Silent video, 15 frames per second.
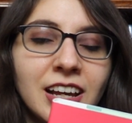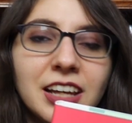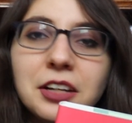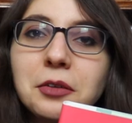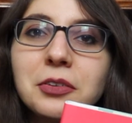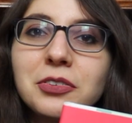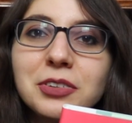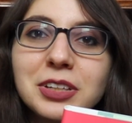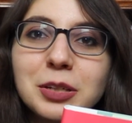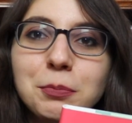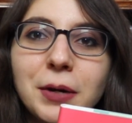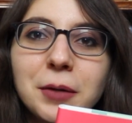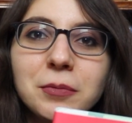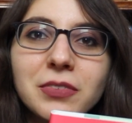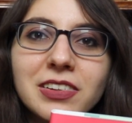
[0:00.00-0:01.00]
And I was really
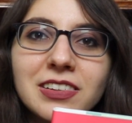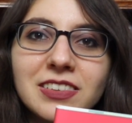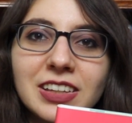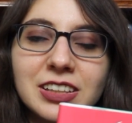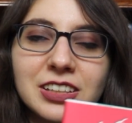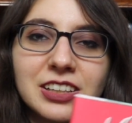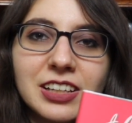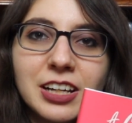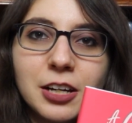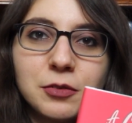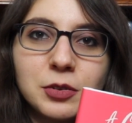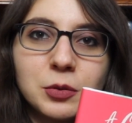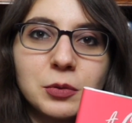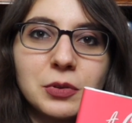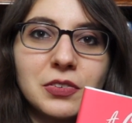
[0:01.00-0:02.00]
bummed because I thought the
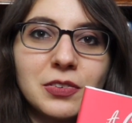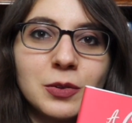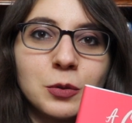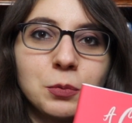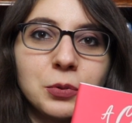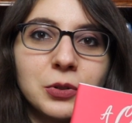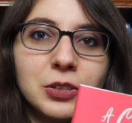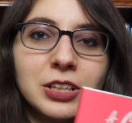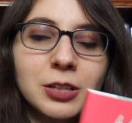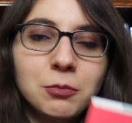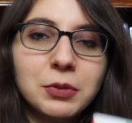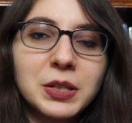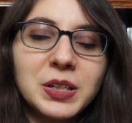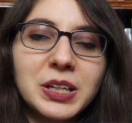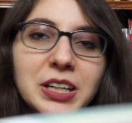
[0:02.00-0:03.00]
cover was so pretty,
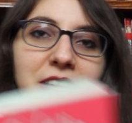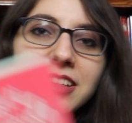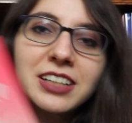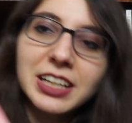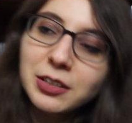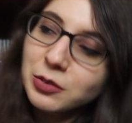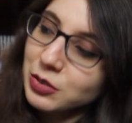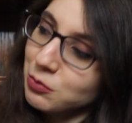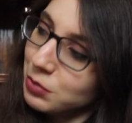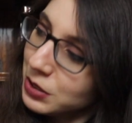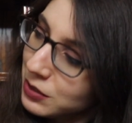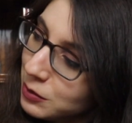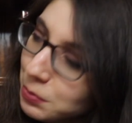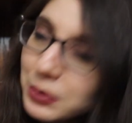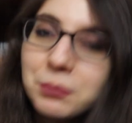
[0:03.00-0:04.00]
but now
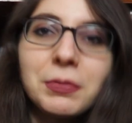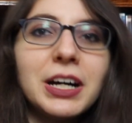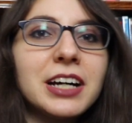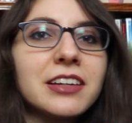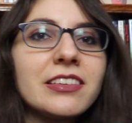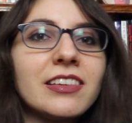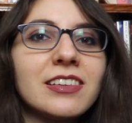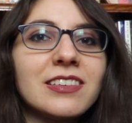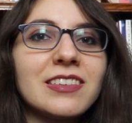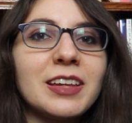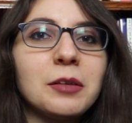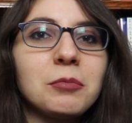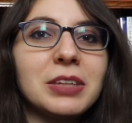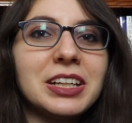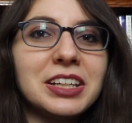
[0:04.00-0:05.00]
Unplugged Book Box has
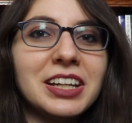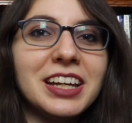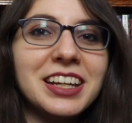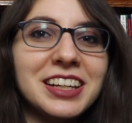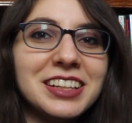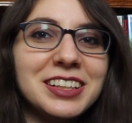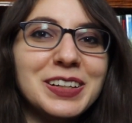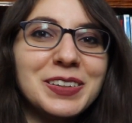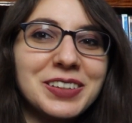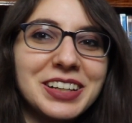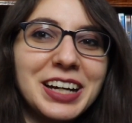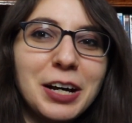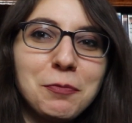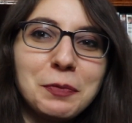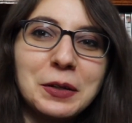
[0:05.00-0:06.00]
sent me a new
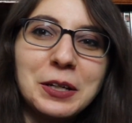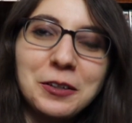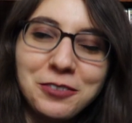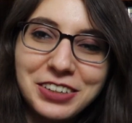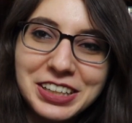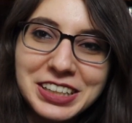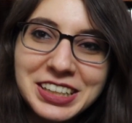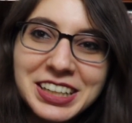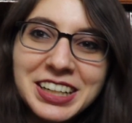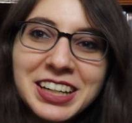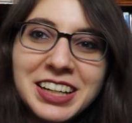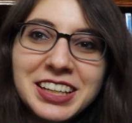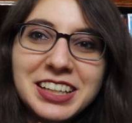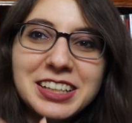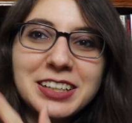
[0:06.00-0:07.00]
copy of it
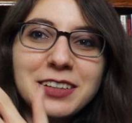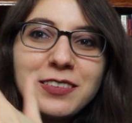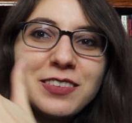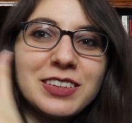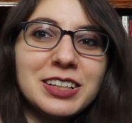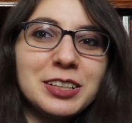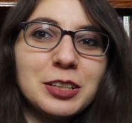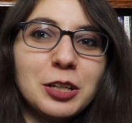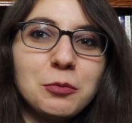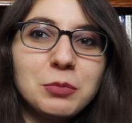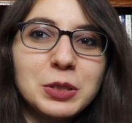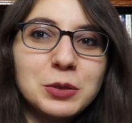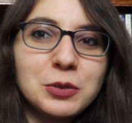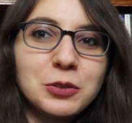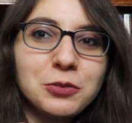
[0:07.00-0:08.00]
that is in
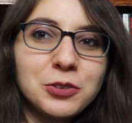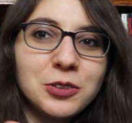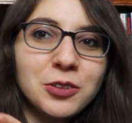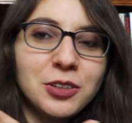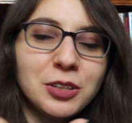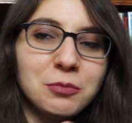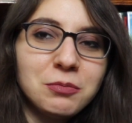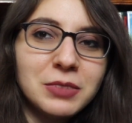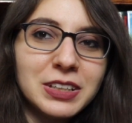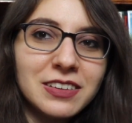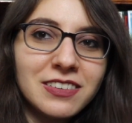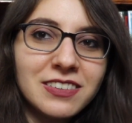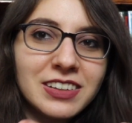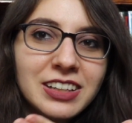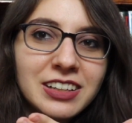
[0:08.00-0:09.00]
beautiful
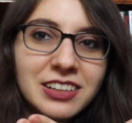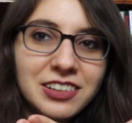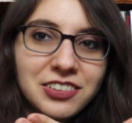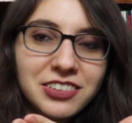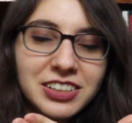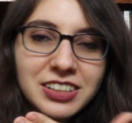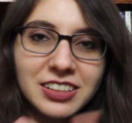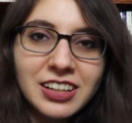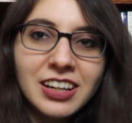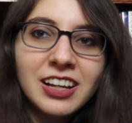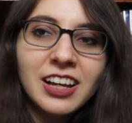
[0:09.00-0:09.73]
mint condition.